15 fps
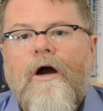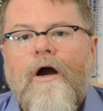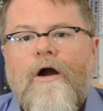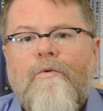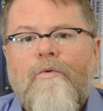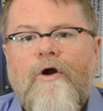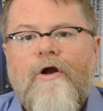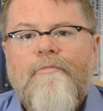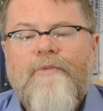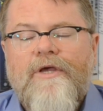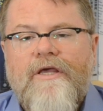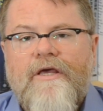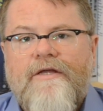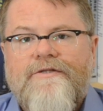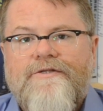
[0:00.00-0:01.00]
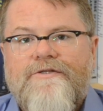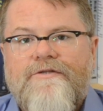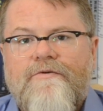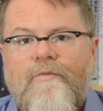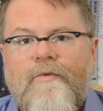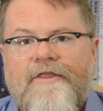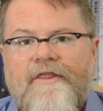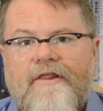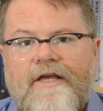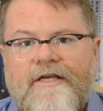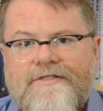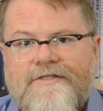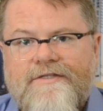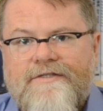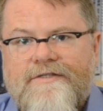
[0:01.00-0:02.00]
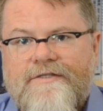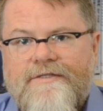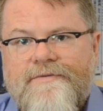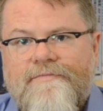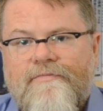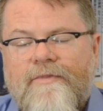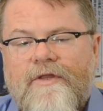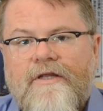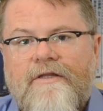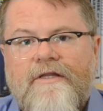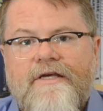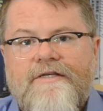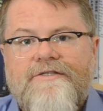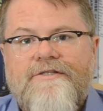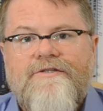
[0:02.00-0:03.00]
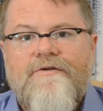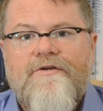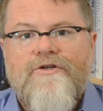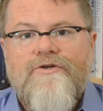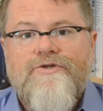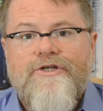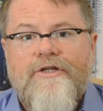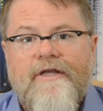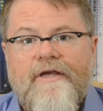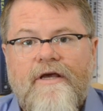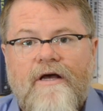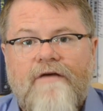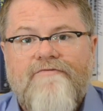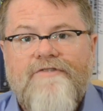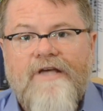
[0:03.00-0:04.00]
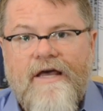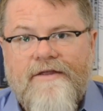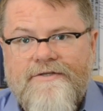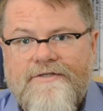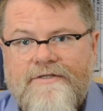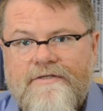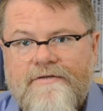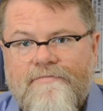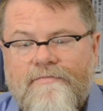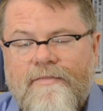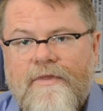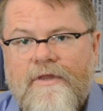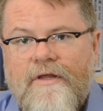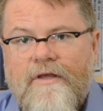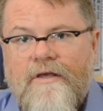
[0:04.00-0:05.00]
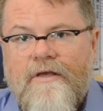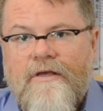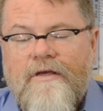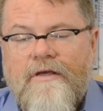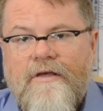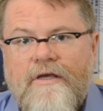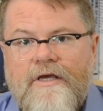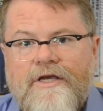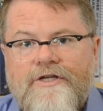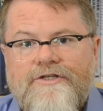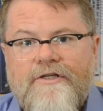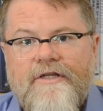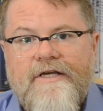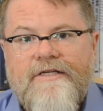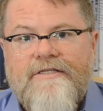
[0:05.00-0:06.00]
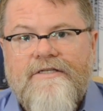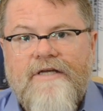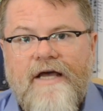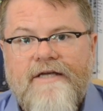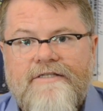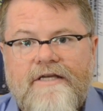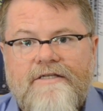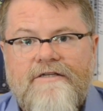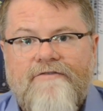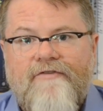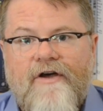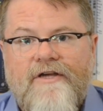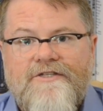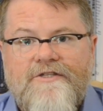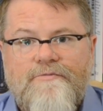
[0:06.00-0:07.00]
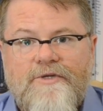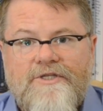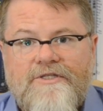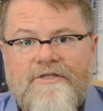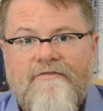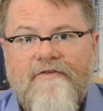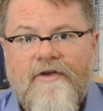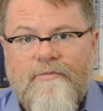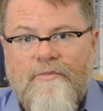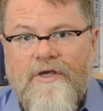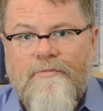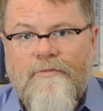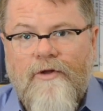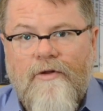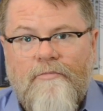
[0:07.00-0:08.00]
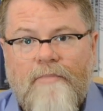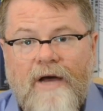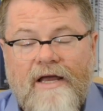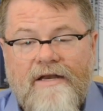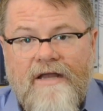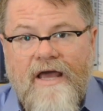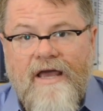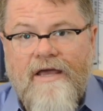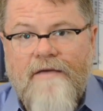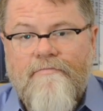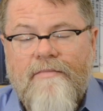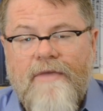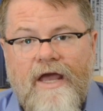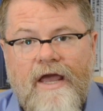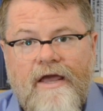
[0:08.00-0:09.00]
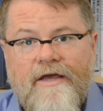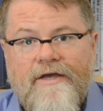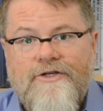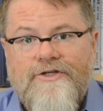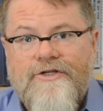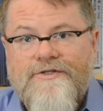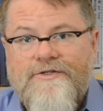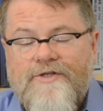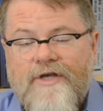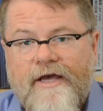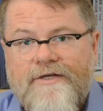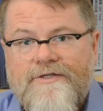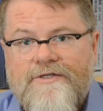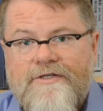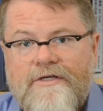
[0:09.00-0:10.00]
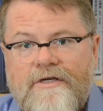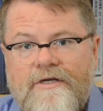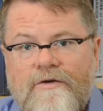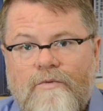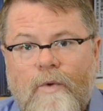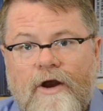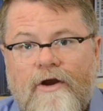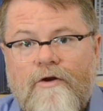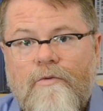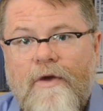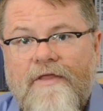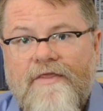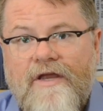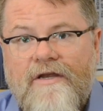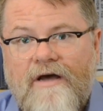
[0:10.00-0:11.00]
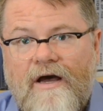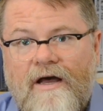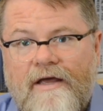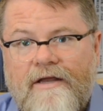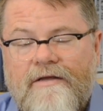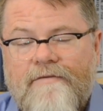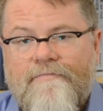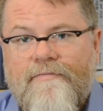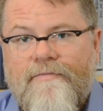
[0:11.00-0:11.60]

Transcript: Our work begins with lists usually of deaths. Each list identifies specific people by name, age, and sex, where and when they died.